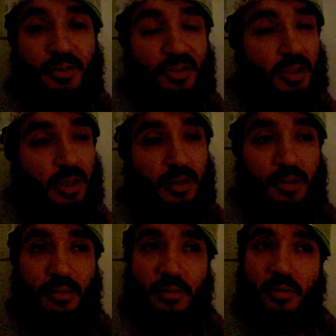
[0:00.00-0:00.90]
Just like
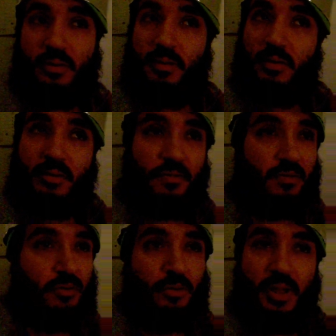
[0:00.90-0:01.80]
if
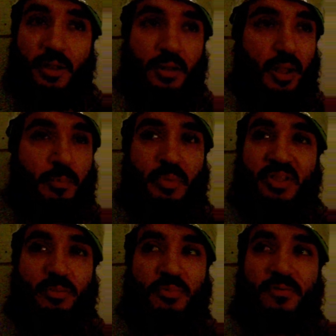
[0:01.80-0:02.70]
you do that like
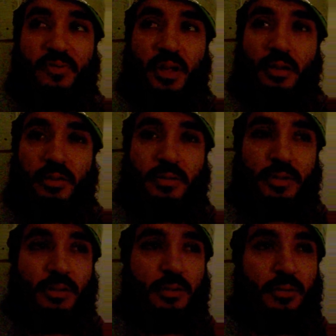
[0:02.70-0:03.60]
Benjamin Franklin
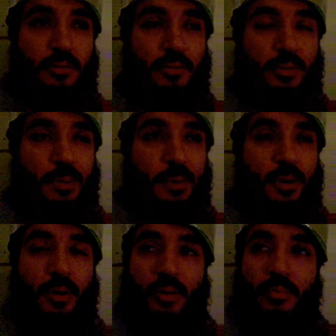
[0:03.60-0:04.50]
did
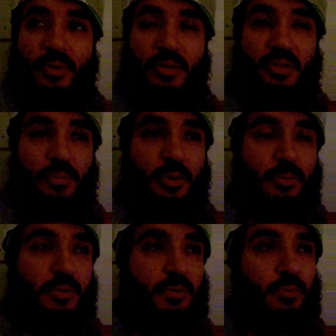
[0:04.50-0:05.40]
when he
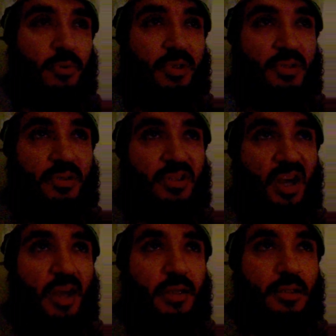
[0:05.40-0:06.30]
experimented with his
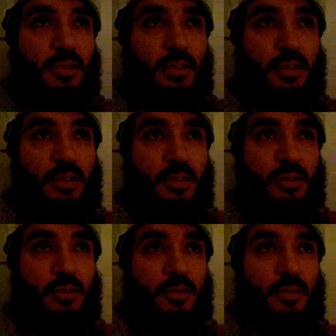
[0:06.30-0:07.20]
kite,
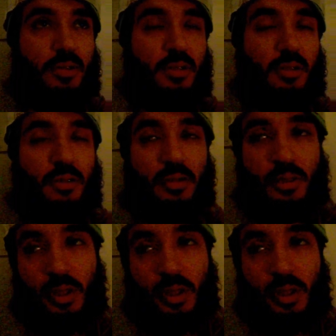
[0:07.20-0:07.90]
he